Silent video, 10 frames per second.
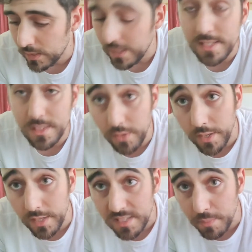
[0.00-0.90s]
It's a very
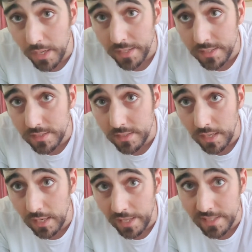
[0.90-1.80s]
nice bike,
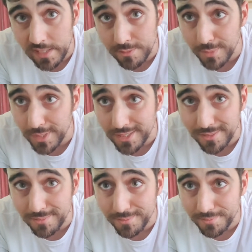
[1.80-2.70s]
I like it, but
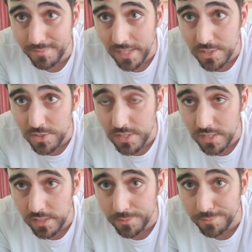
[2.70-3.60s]
as you
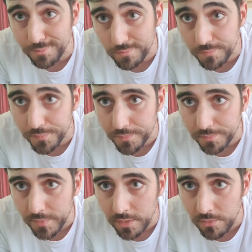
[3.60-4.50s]
see,
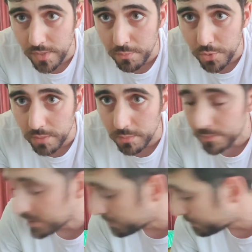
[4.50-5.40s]
frame problems.